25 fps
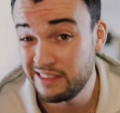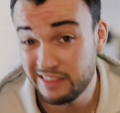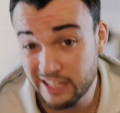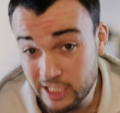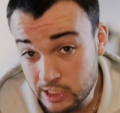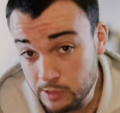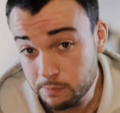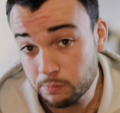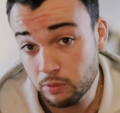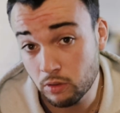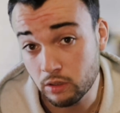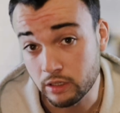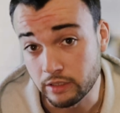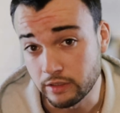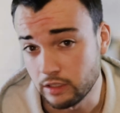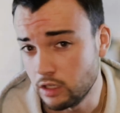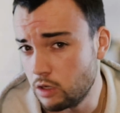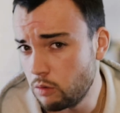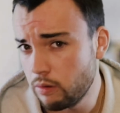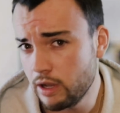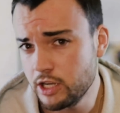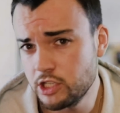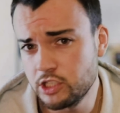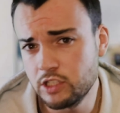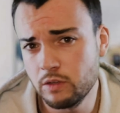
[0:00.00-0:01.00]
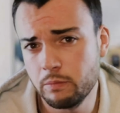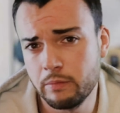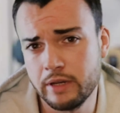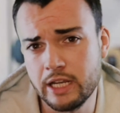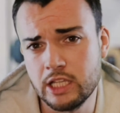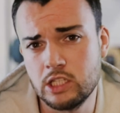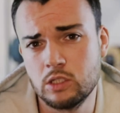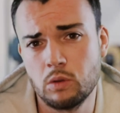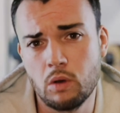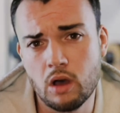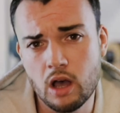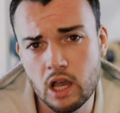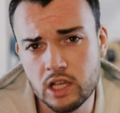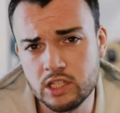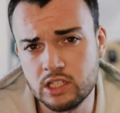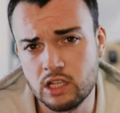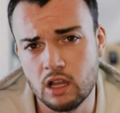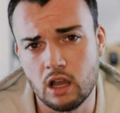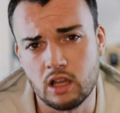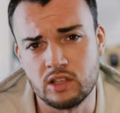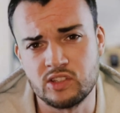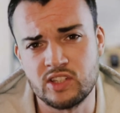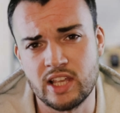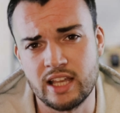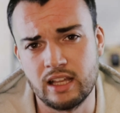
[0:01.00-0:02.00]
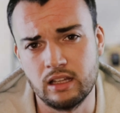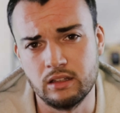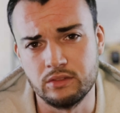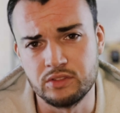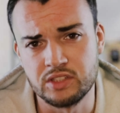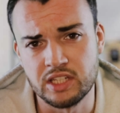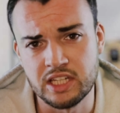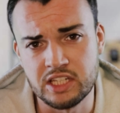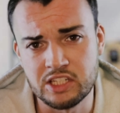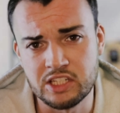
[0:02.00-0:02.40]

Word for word: at this point, the question we need to ask ourselves